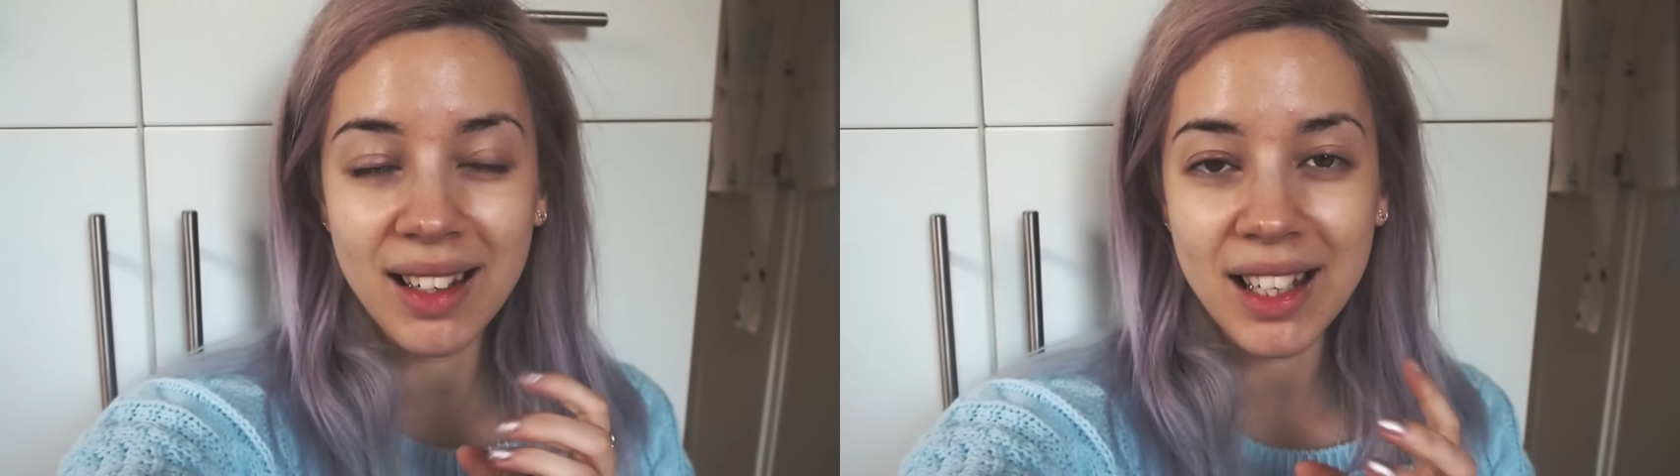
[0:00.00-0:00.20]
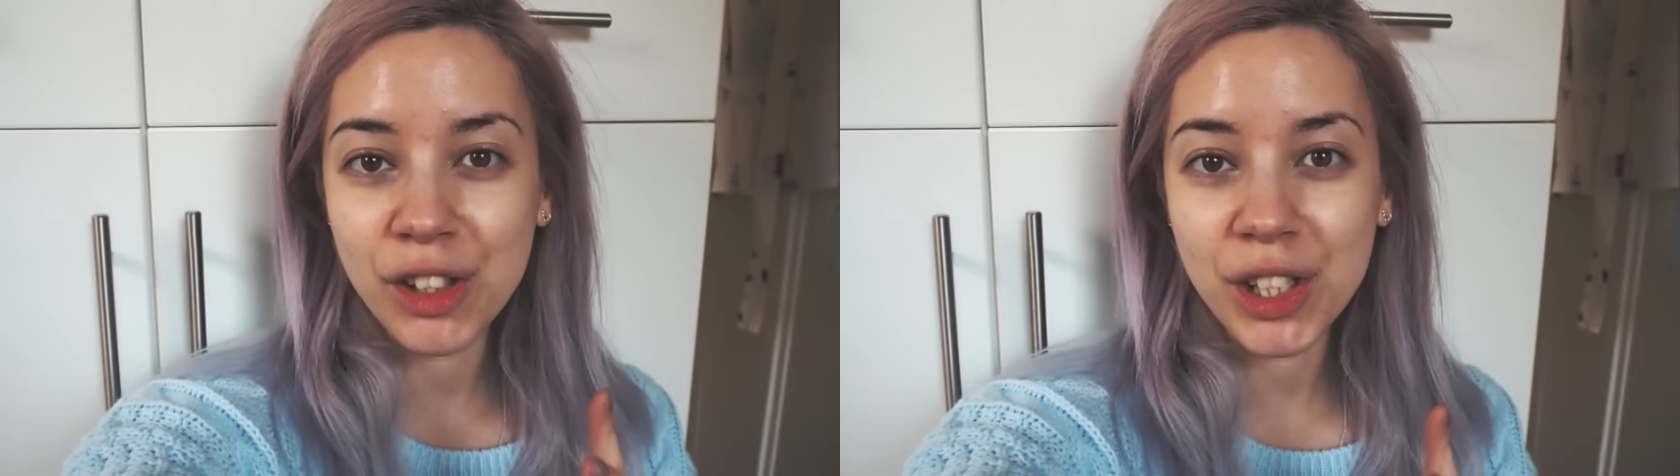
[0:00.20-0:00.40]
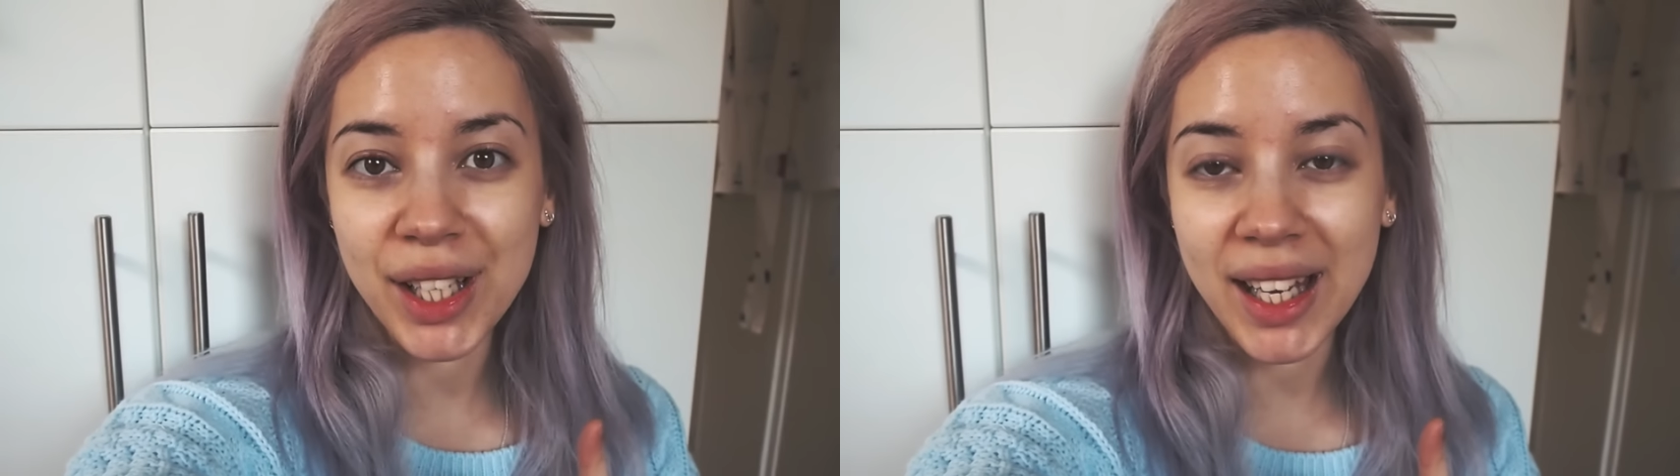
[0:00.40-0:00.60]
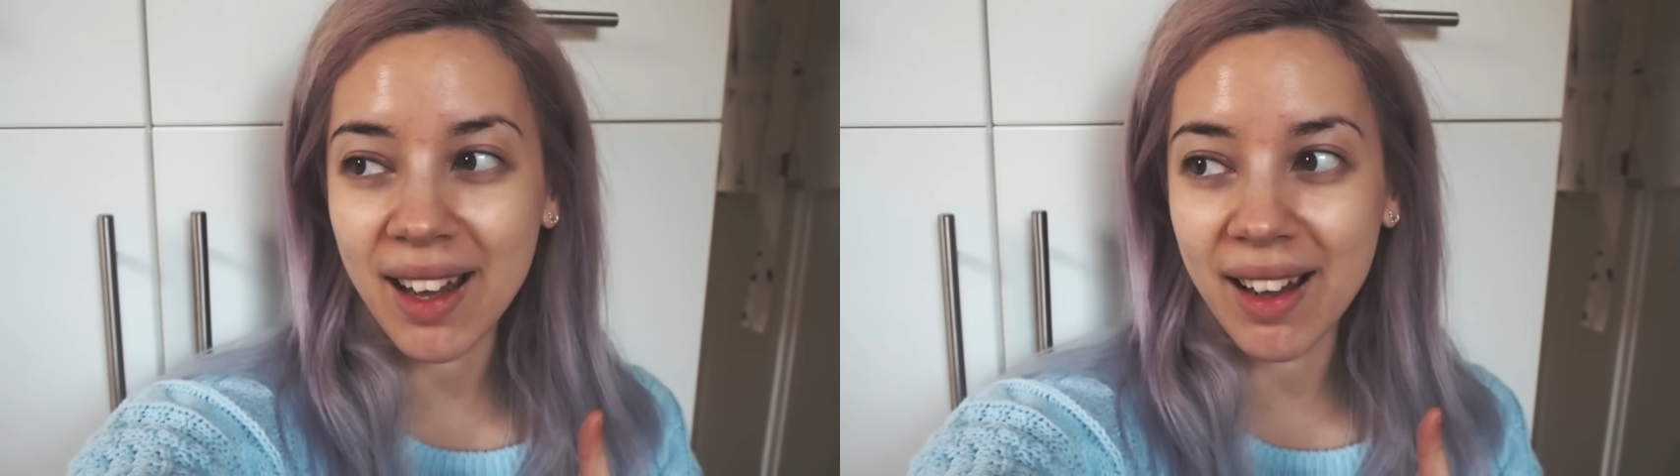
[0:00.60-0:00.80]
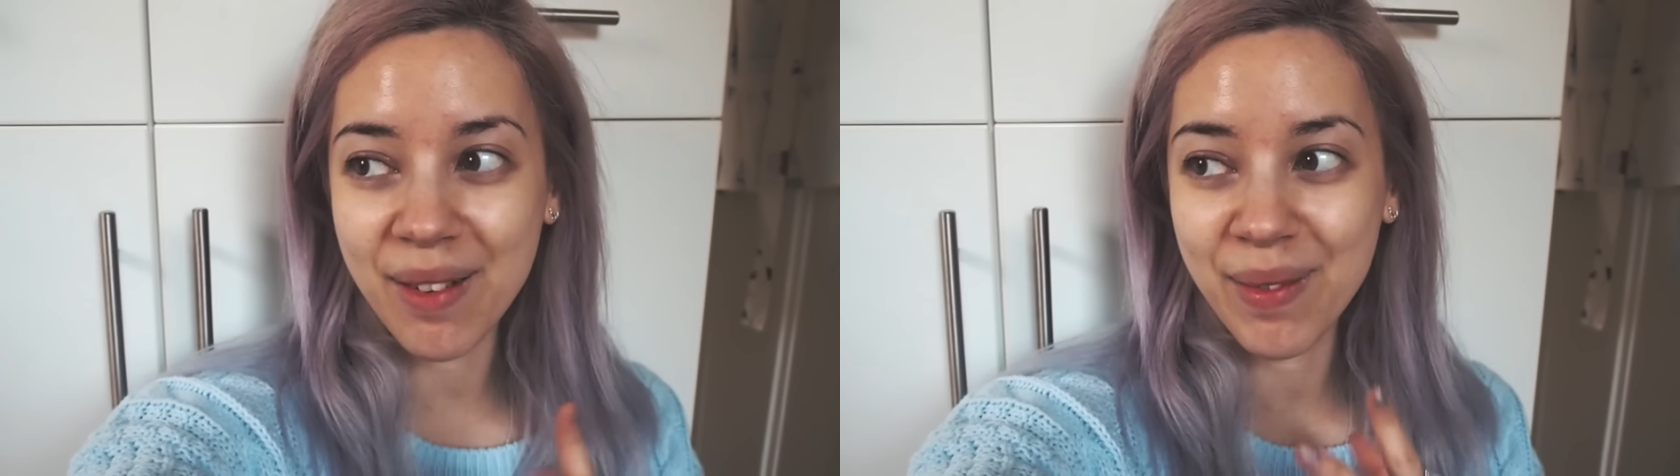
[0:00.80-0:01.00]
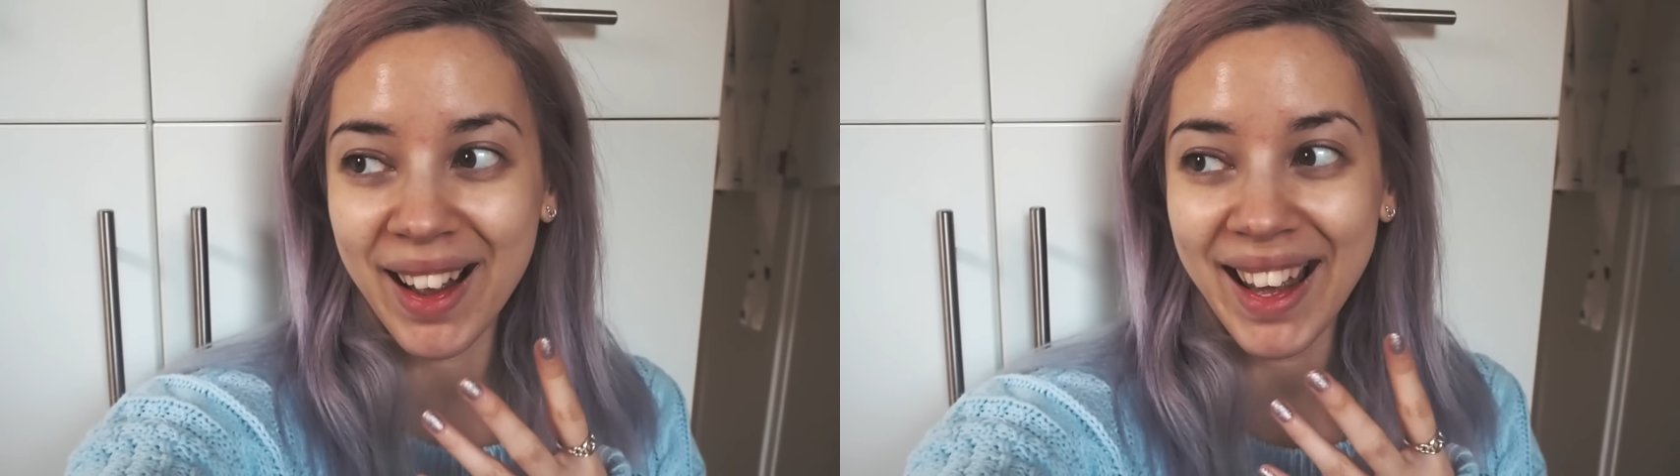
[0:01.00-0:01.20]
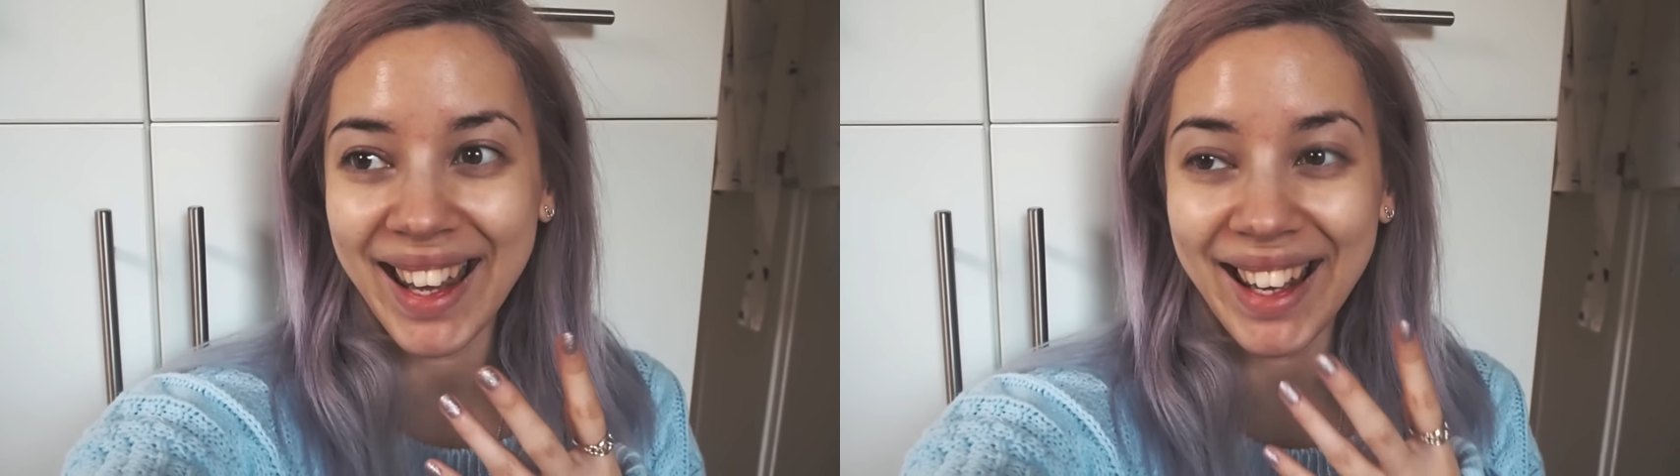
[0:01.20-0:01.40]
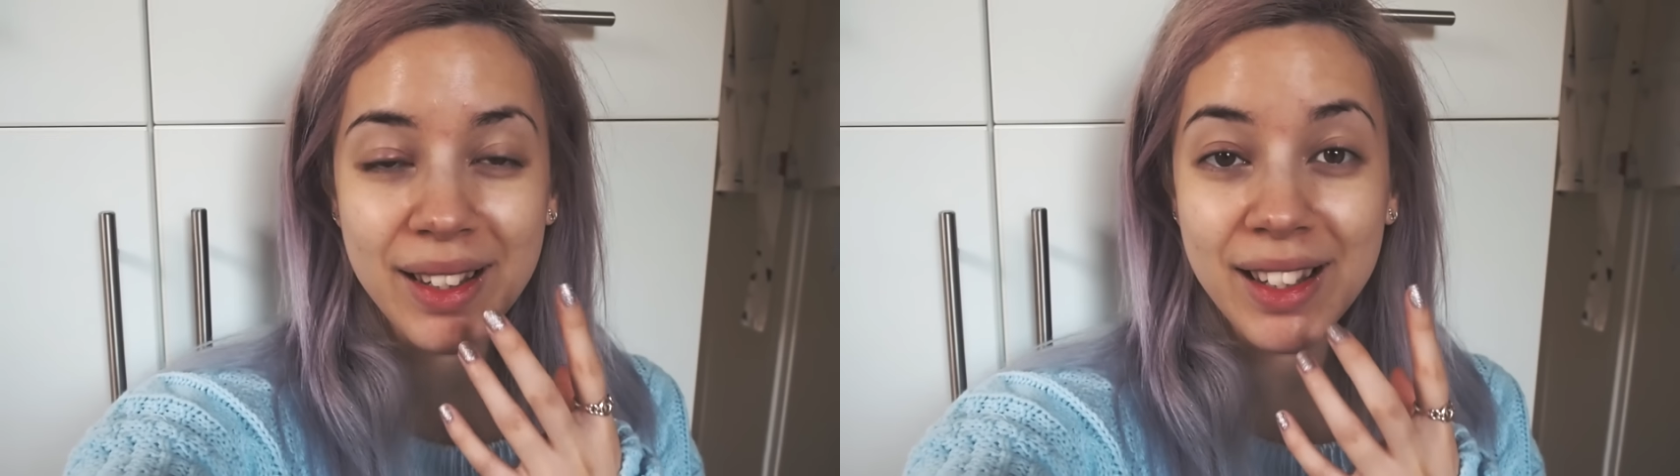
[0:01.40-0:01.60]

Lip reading: Literally, I'm like